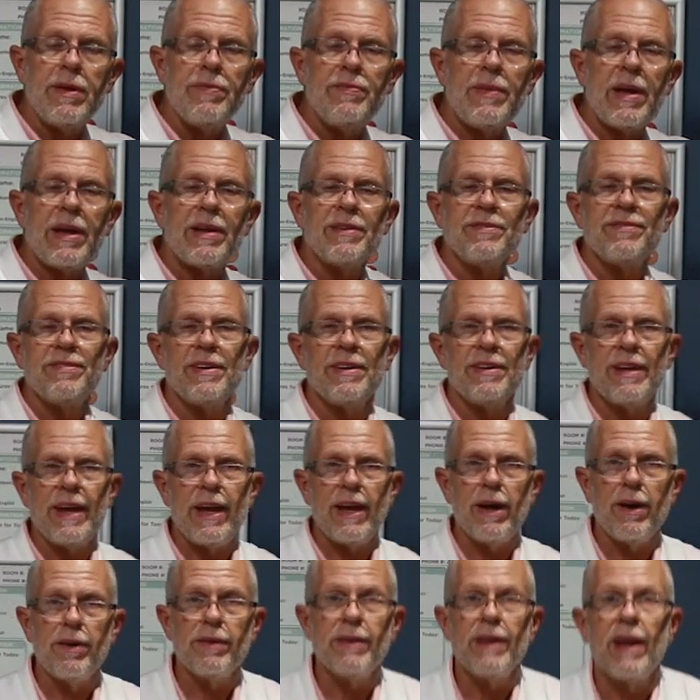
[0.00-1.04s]
they can sit
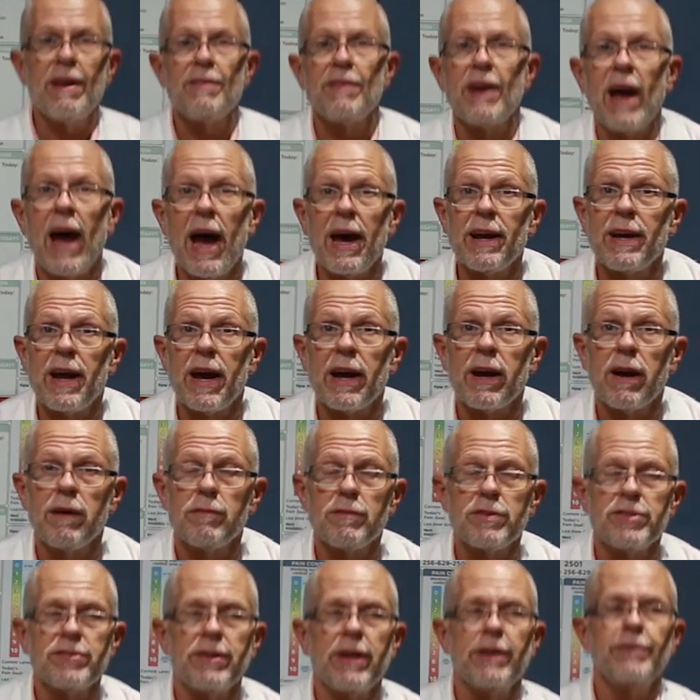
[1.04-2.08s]
down and have an eye-to-eye
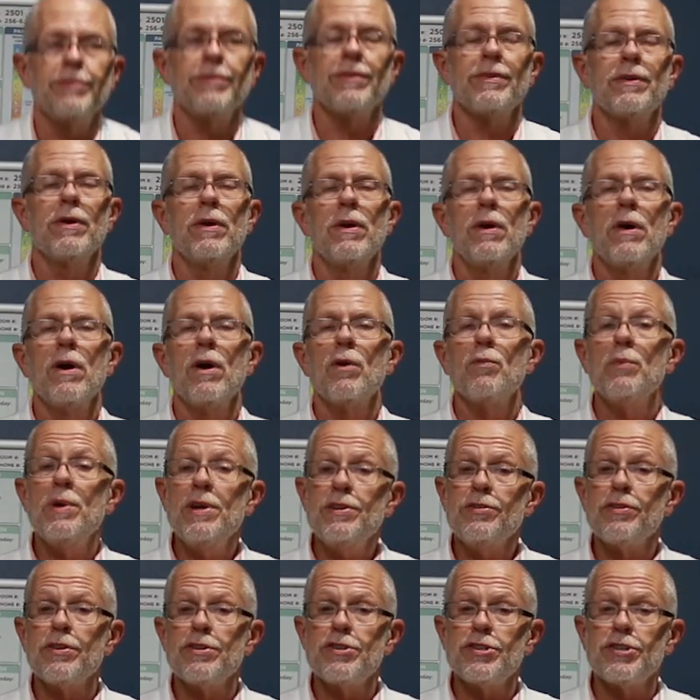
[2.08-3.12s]
conversation.
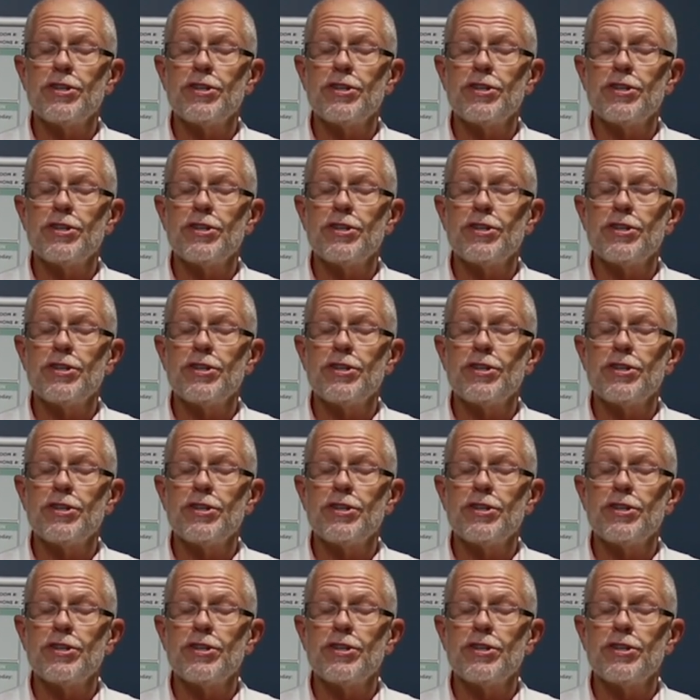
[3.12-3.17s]
Research